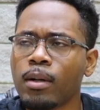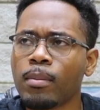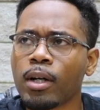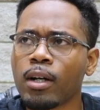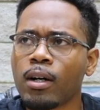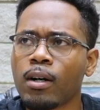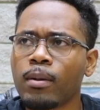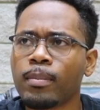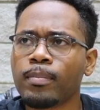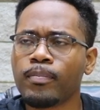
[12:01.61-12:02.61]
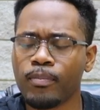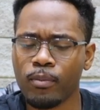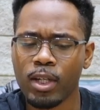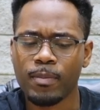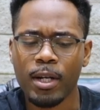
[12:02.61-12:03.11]
But
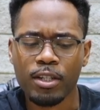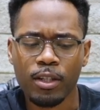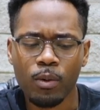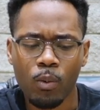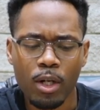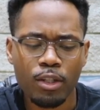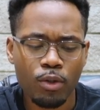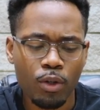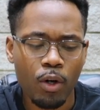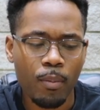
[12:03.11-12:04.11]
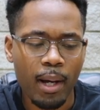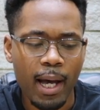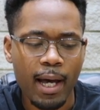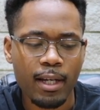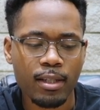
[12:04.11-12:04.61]
especially once you go
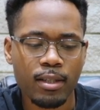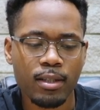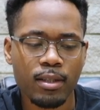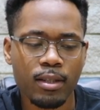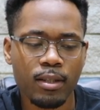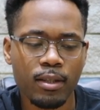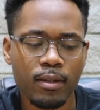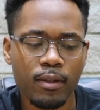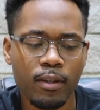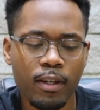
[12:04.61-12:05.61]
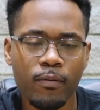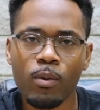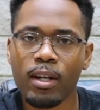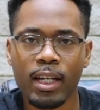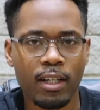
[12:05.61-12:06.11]
past, if you
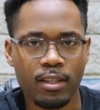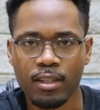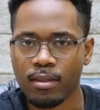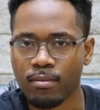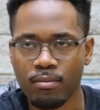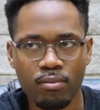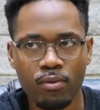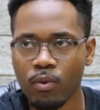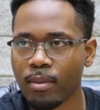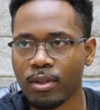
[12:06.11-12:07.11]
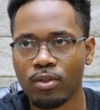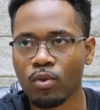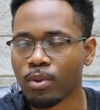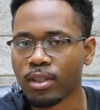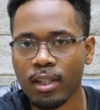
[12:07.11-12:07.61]
want to be
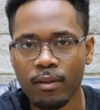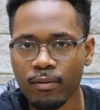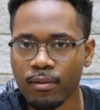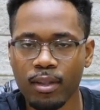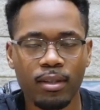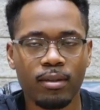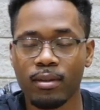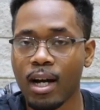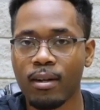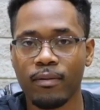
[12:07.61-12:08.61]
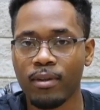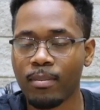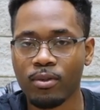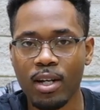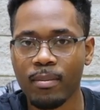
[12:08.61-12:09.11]
super safe, or if I'm
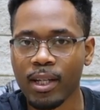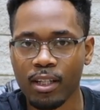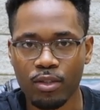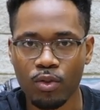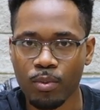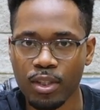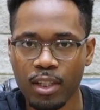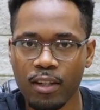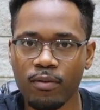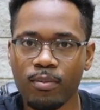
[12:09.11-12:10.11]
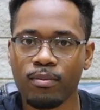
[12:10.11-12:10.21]
trying to make like a super safe